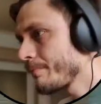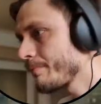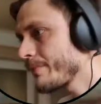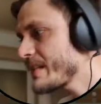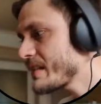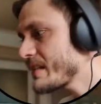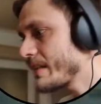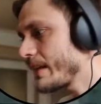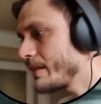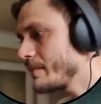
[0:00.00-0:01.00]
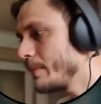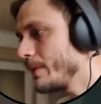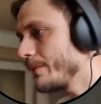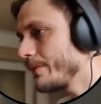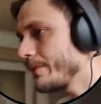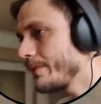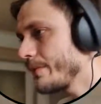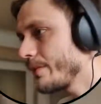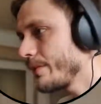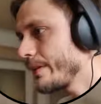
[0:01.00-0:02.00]
This is a nice build
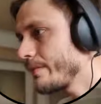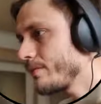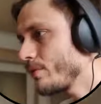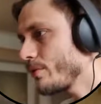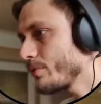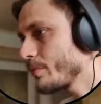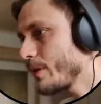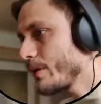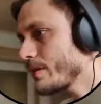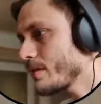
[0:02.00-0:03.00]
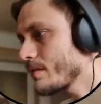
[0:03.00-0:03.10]
on the M4, to be honest.